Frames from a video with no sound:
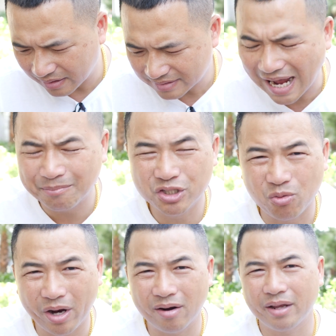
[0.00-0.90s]
Times
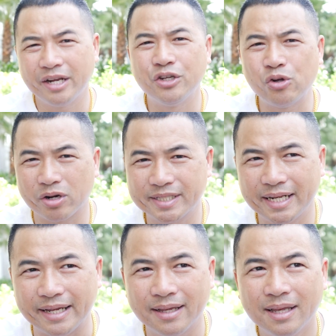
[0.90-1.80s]
Square in New York
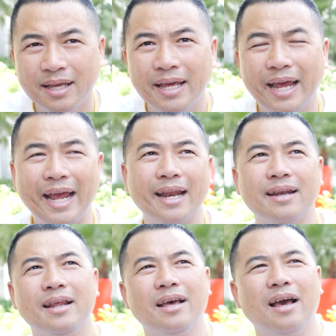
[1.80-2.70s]
City,
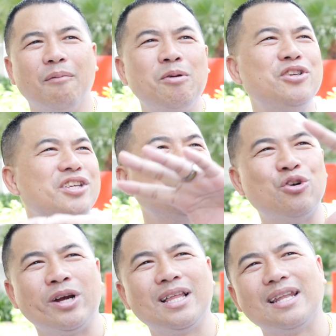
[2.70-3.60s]
and we were just
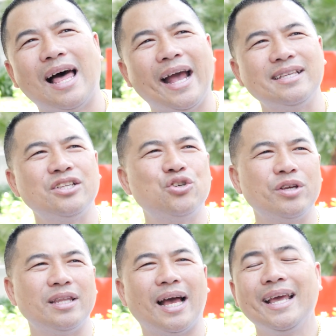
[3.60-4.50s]
enjoying the lights,
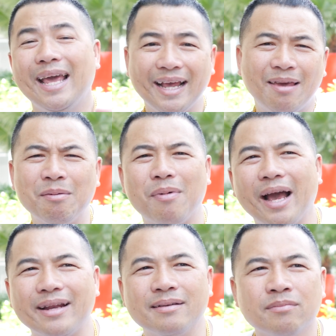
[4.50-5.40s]
enjoying the night. And keep in
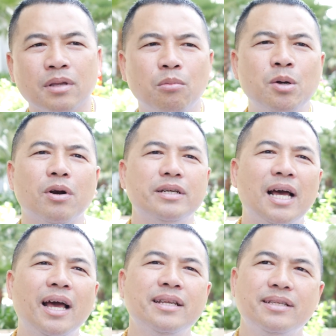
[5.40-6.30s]
mind, we were
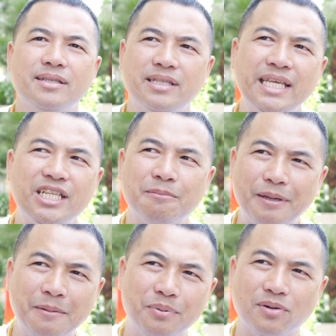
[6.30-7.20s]
done teaching
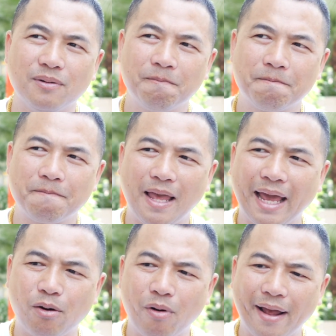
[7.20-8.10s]
people
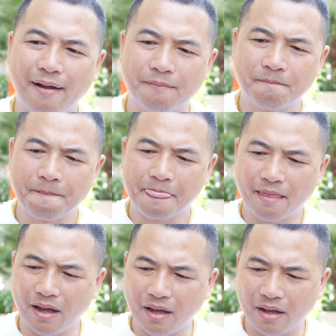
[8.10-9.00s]
at around
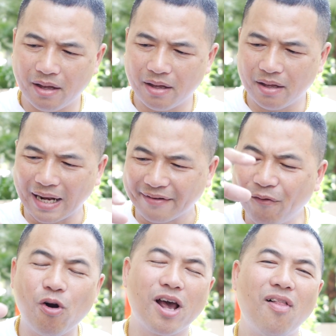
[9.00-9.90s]
like
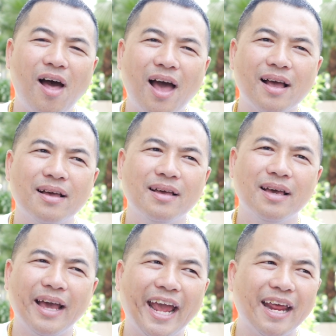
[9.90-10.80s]
4 o'clock,
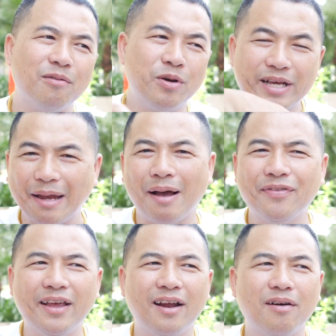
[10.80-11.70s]
and we came out
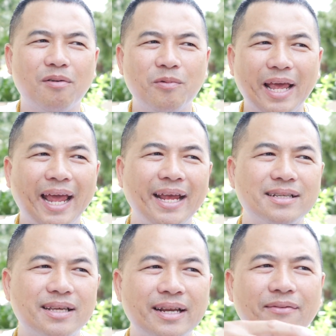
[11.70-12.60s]
there, we
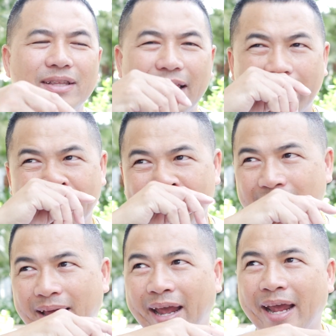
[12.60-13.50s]
ate and everything,
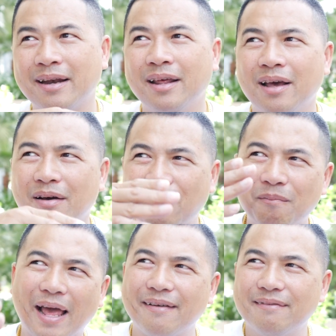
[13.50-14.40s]
and from
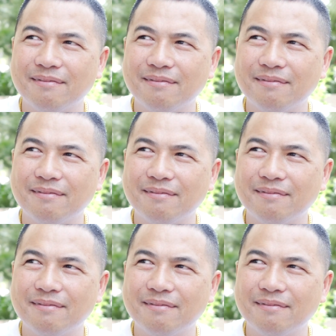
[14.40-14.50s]
like